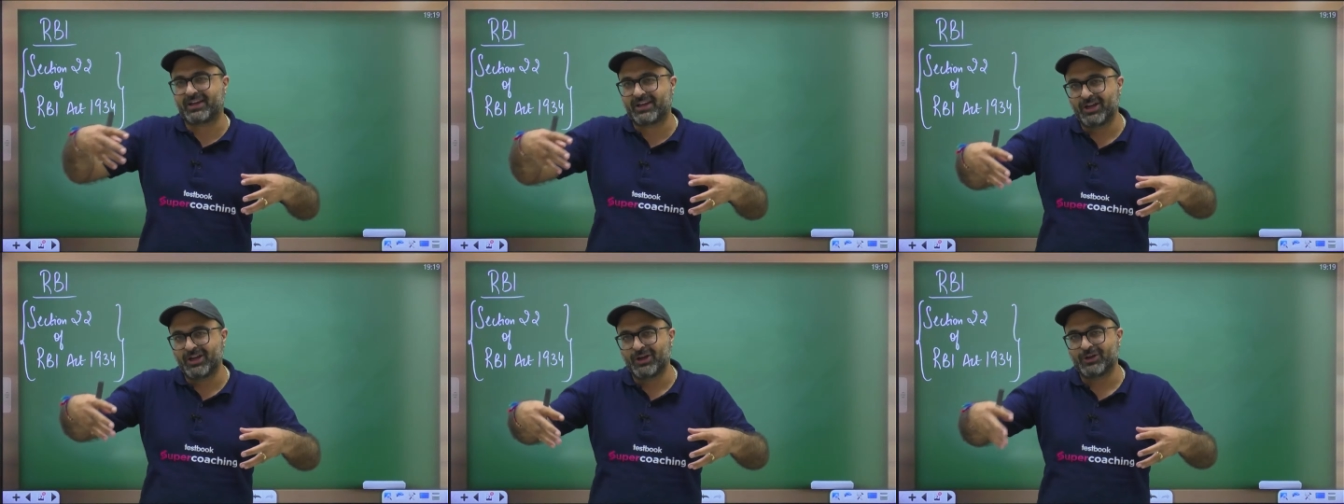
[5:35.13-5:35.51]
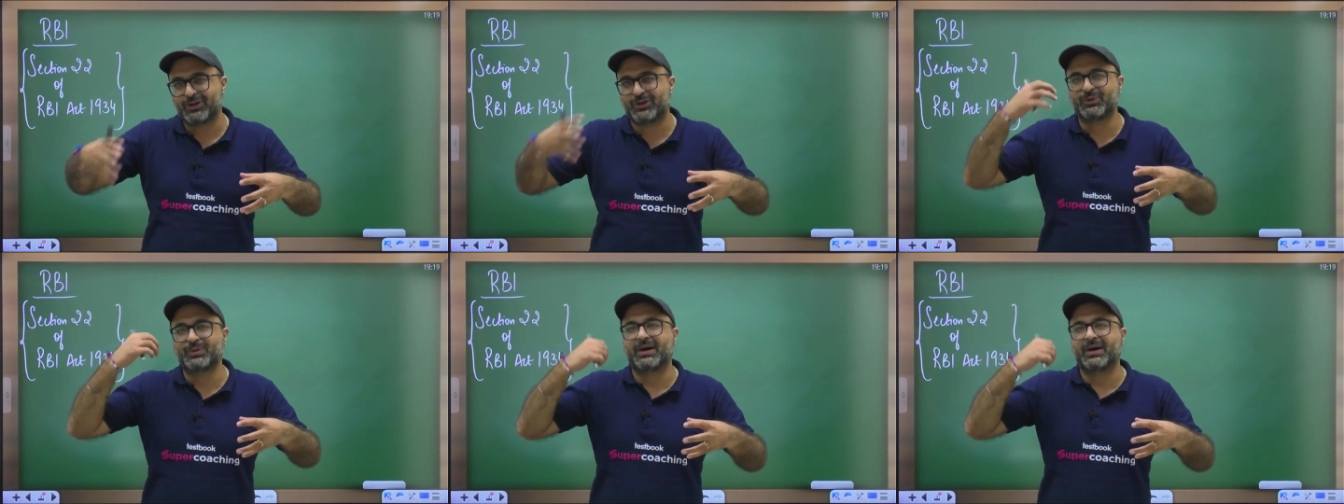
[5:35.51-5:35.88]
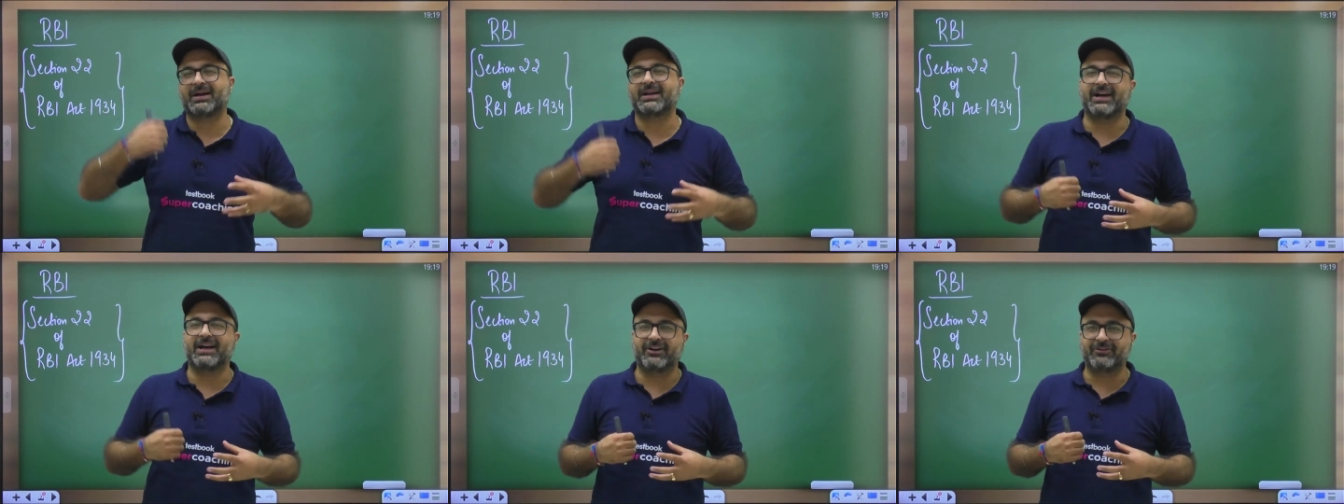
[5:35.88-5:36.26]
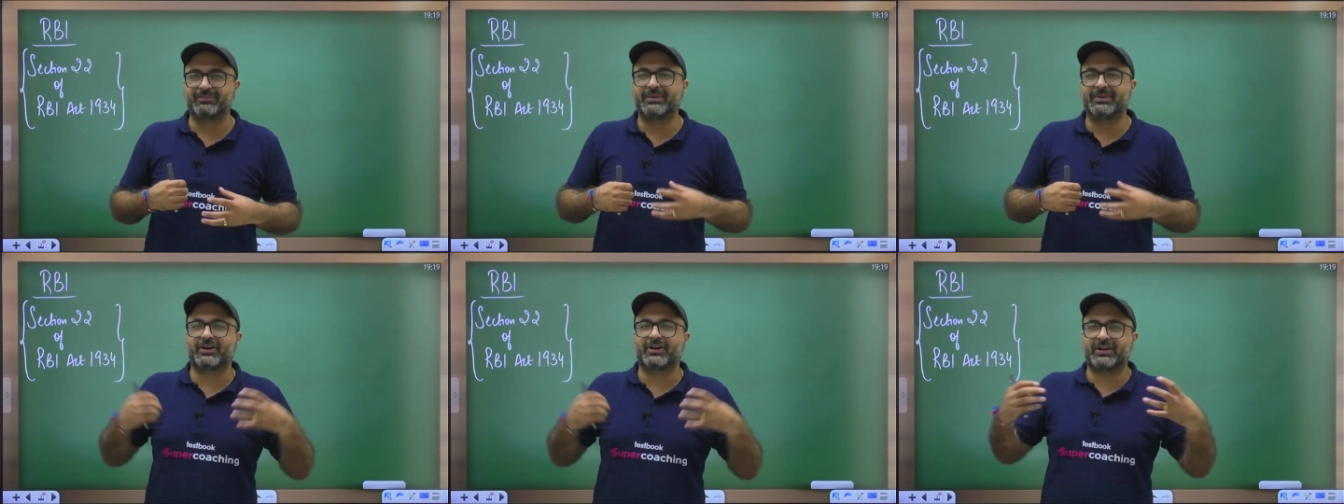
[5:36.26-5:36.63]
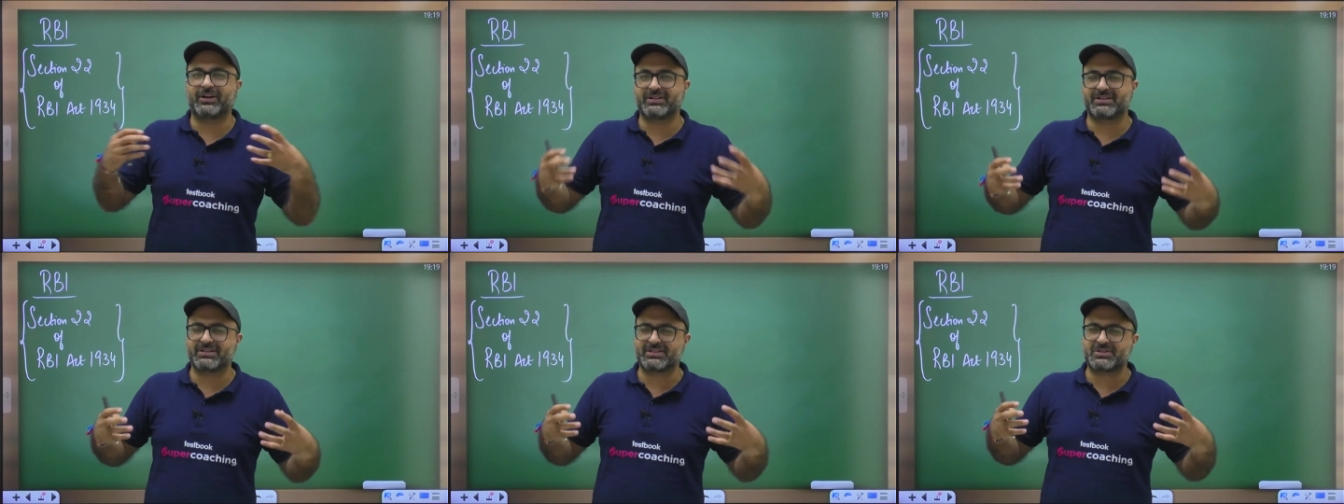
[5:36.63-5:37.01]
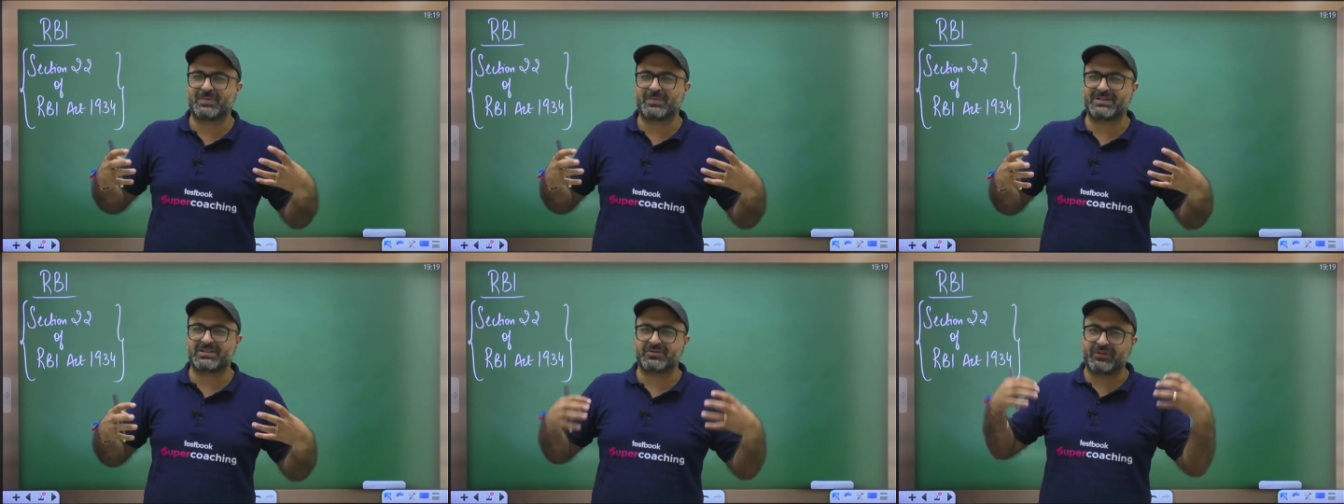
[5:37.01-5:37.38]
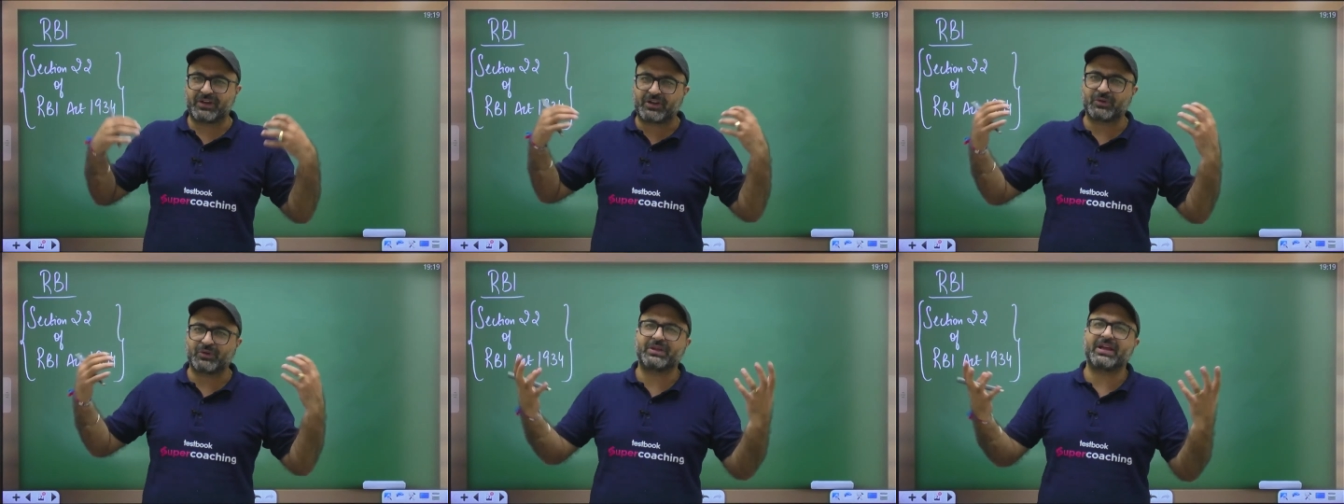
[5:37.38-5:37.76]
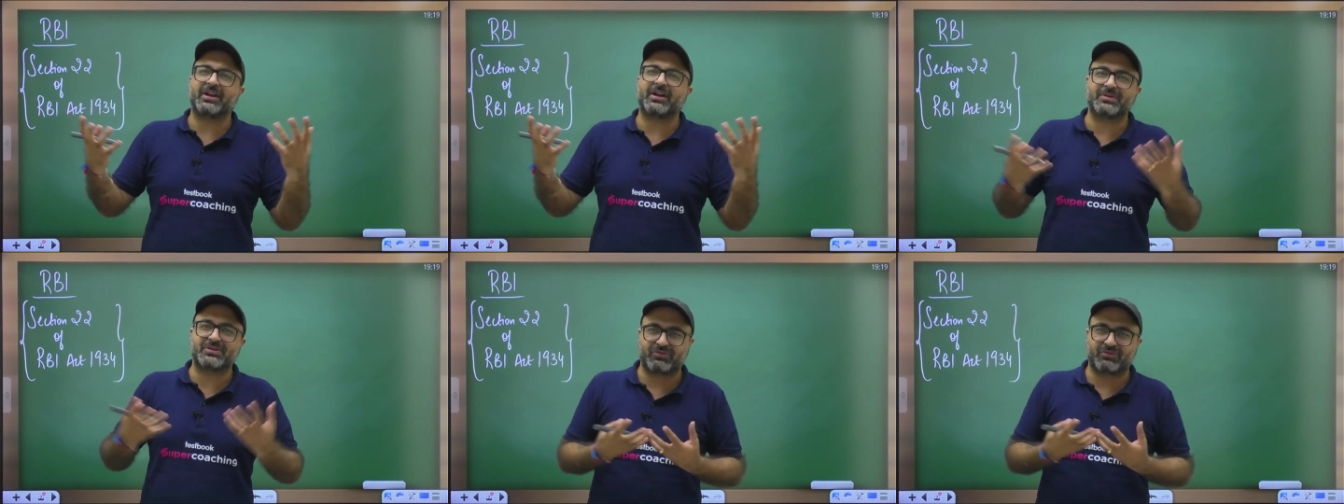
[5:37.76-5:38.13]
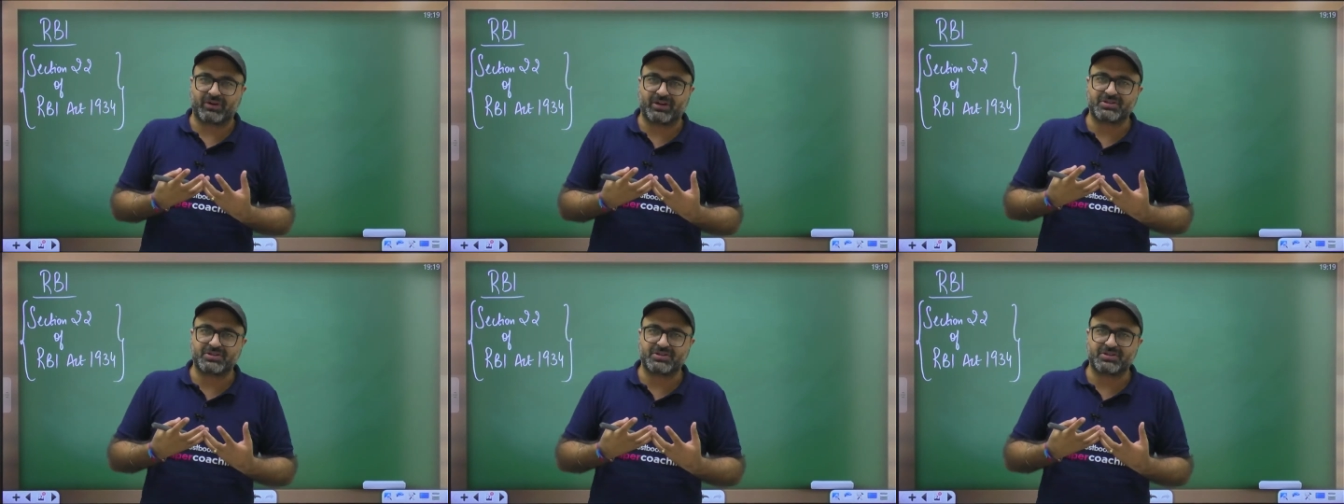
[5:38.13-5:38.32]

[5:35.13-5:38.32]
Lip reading: to a government or it is specific to the administration.